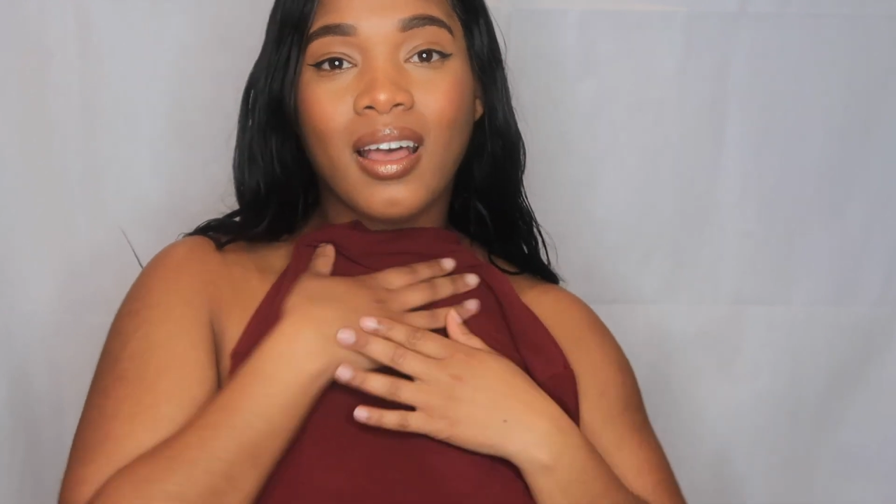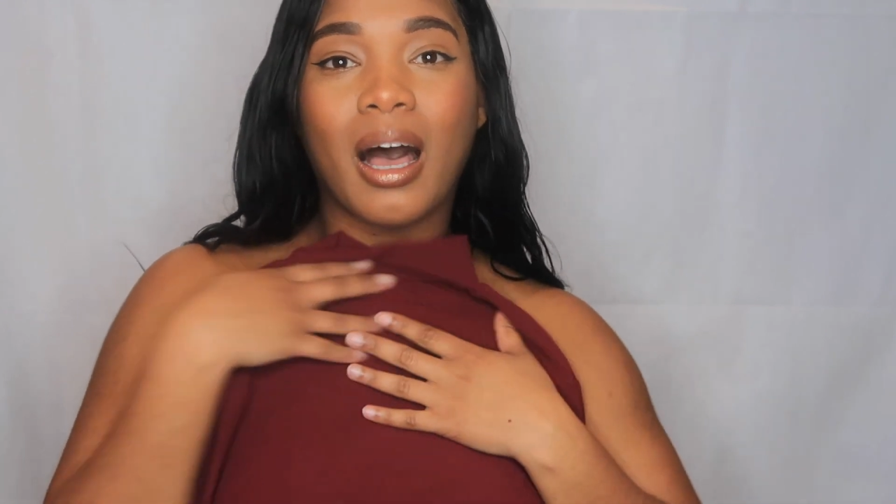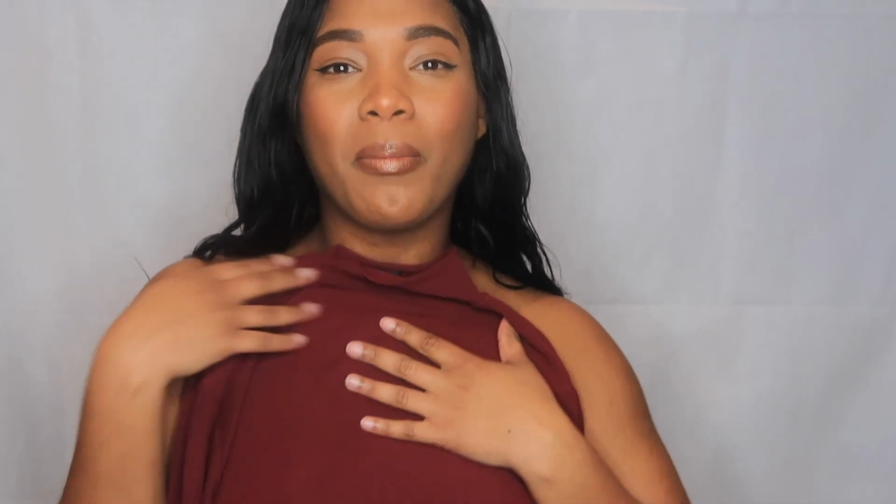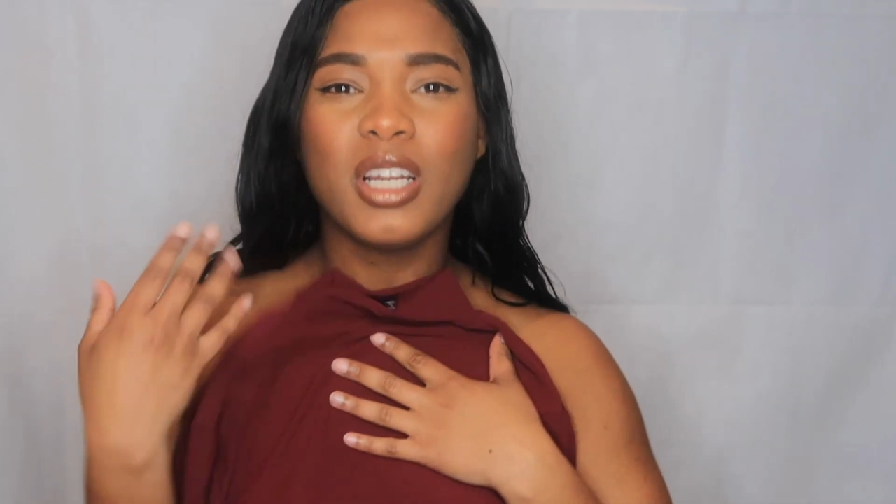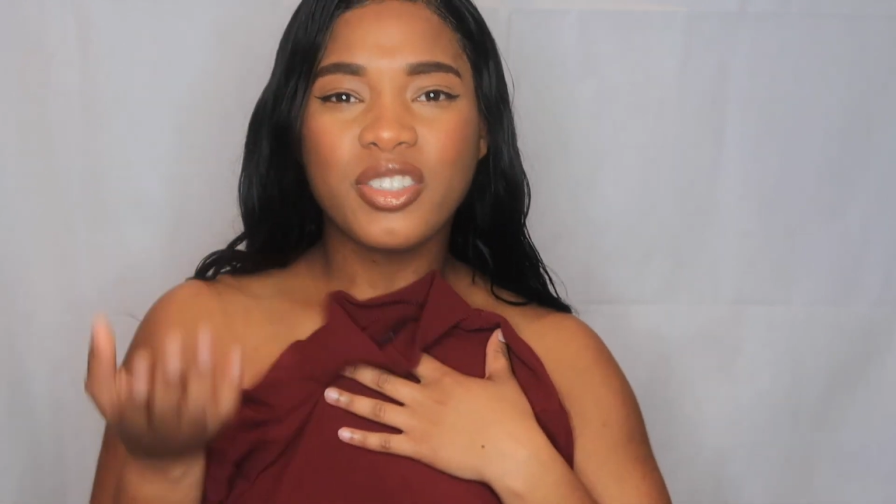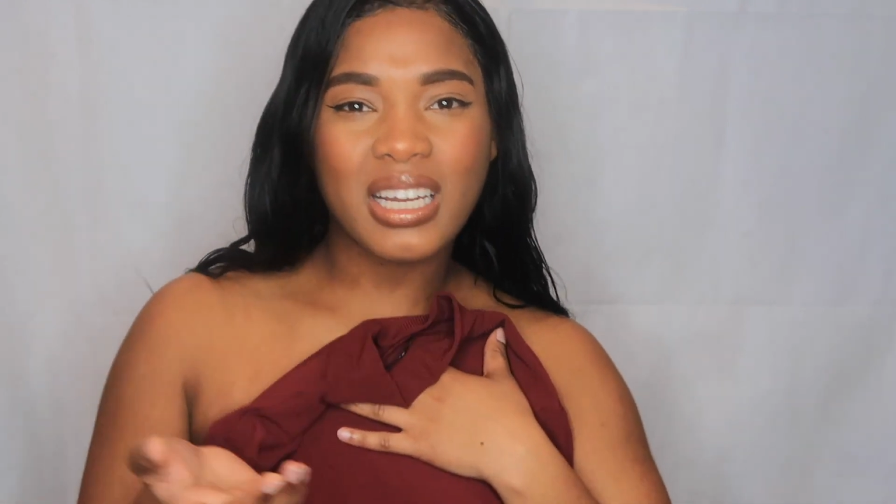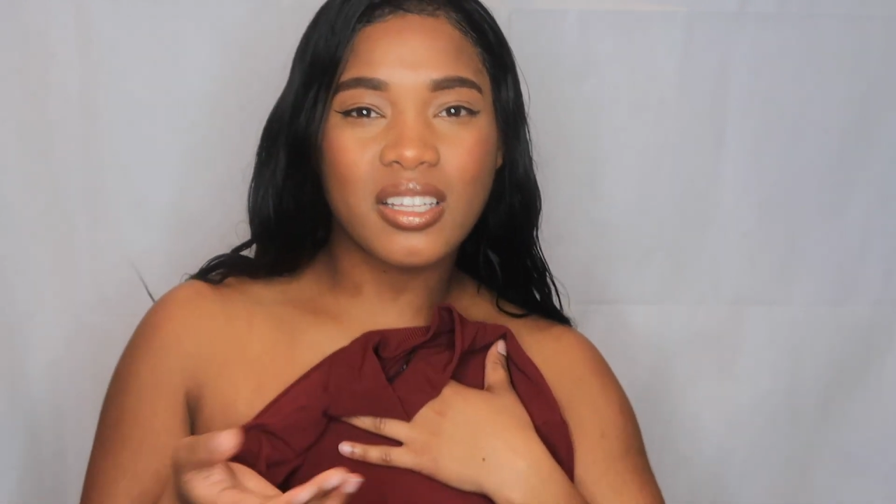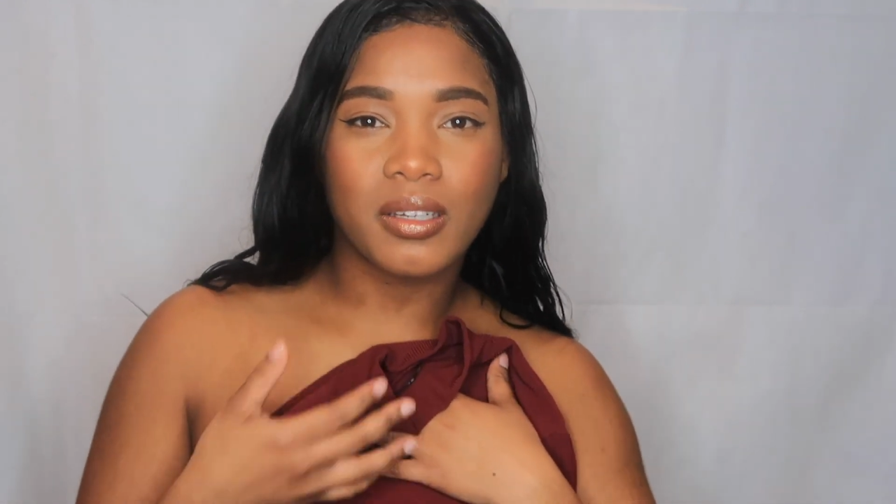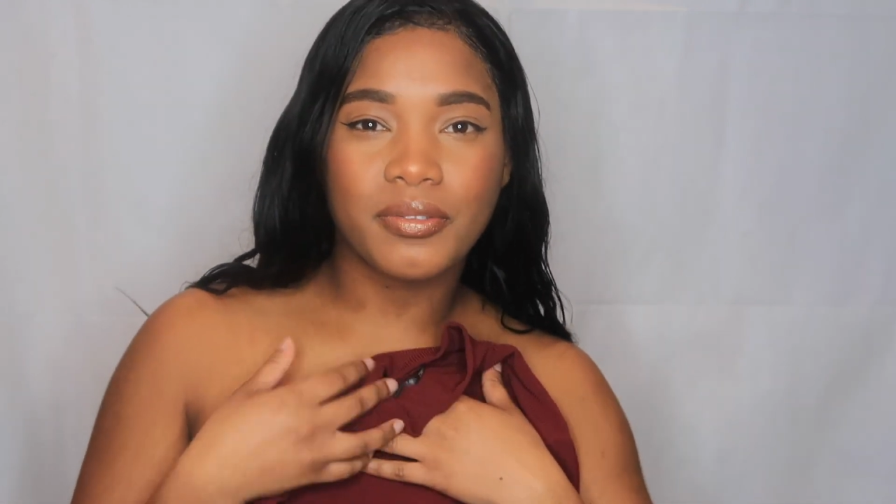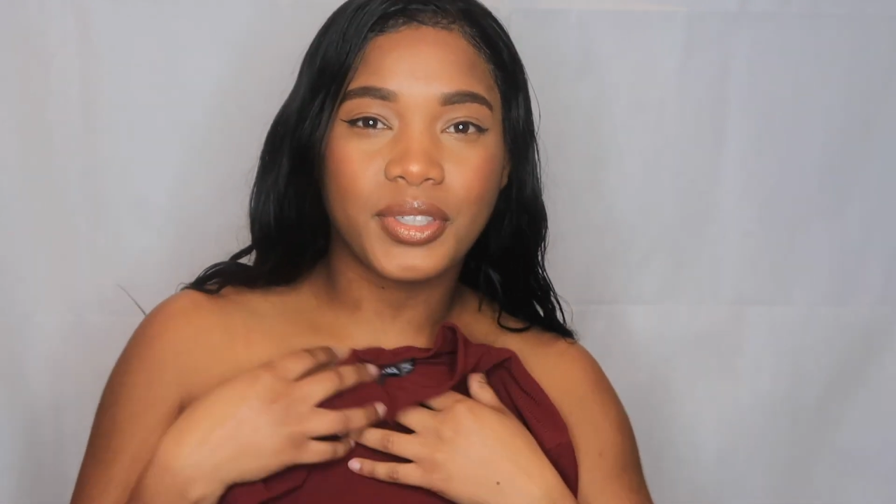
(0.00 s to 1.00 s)
I'm gonna try
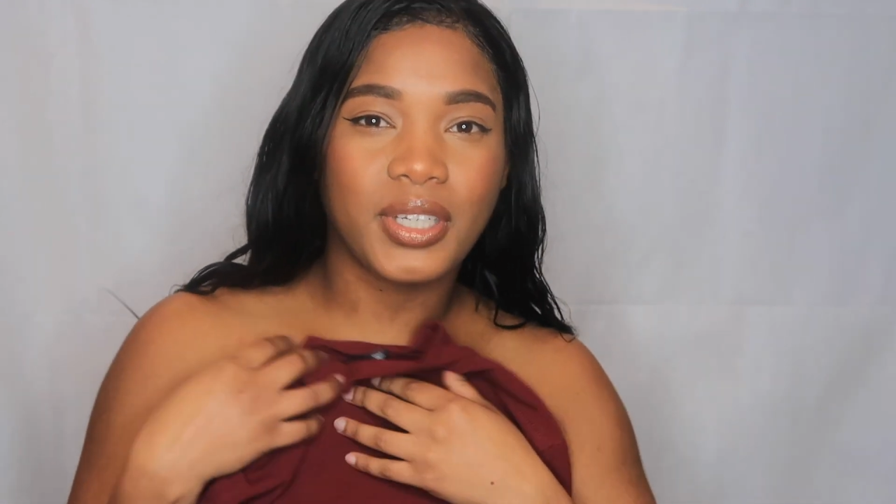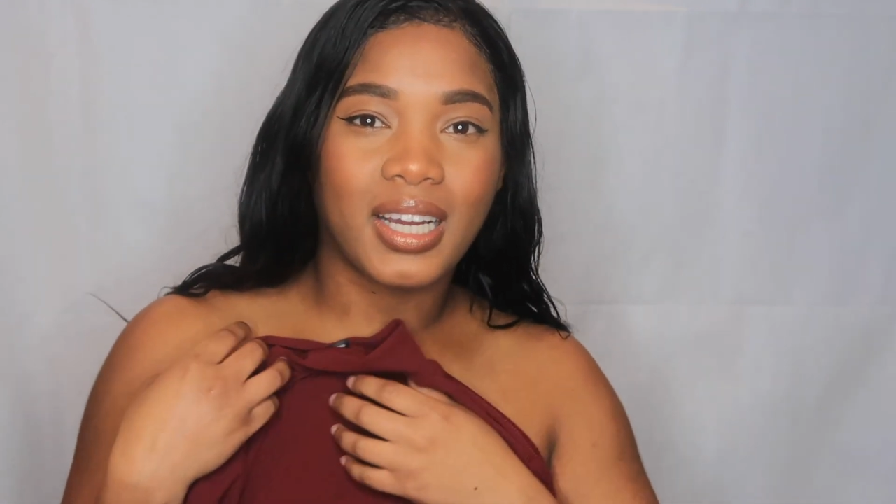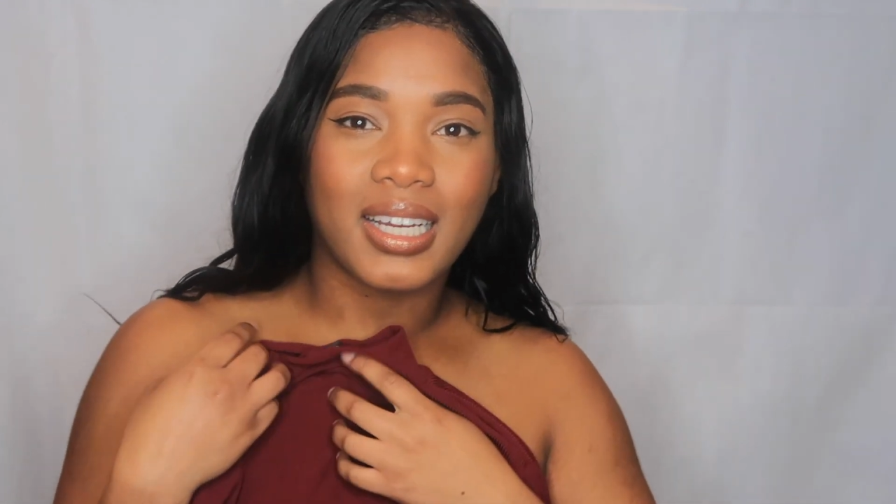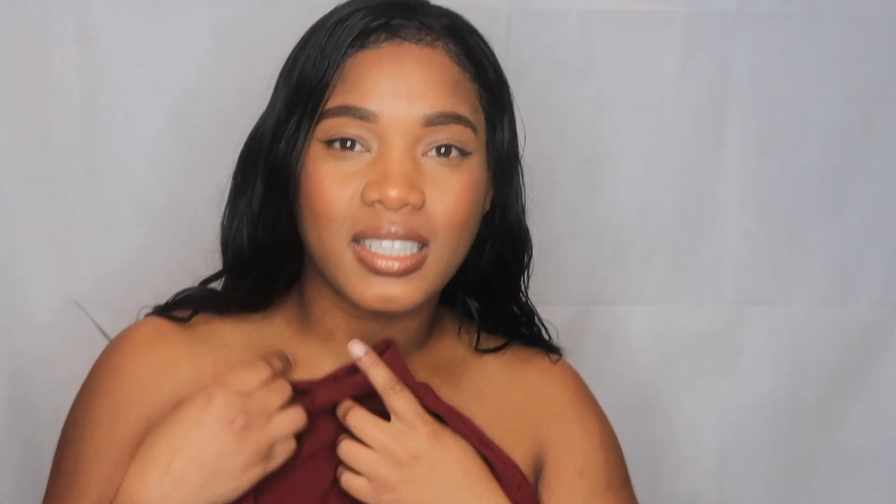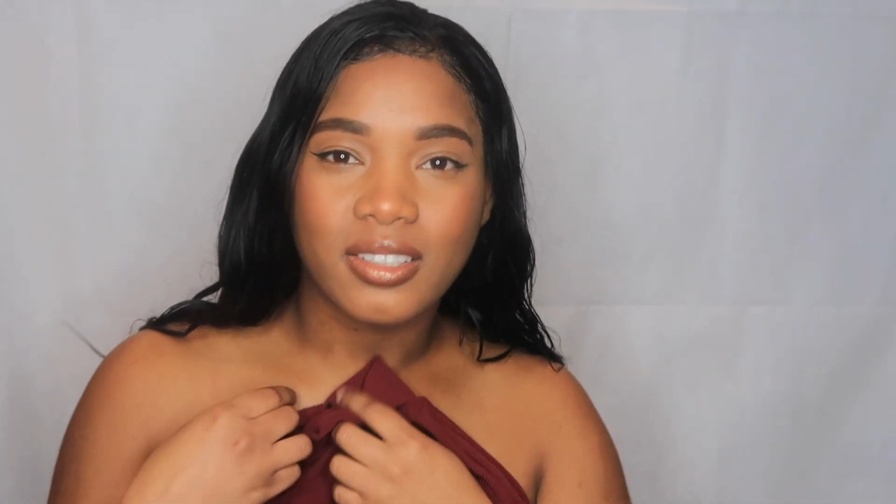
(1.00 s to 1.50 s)
this on for you guys,